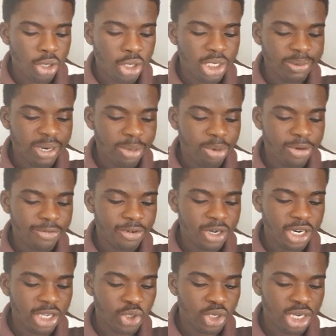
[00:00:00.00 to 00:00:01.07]
is one about 4
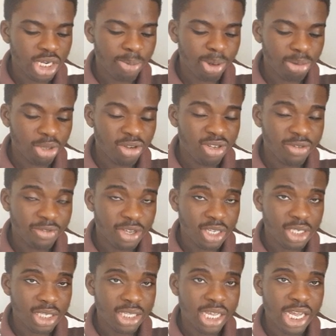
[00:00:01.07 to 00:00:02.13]
layers. So the Department of
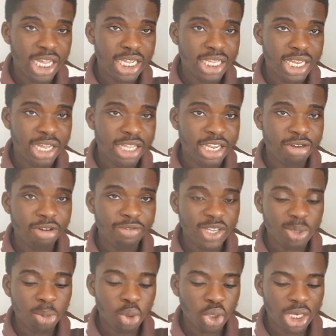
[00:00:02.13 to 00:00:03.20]
Defense, the
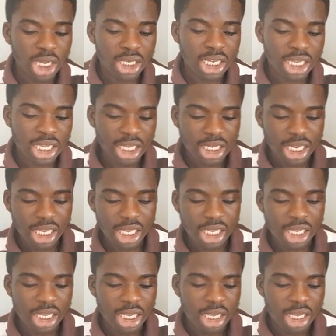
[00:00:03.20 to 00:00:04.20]
reference model that they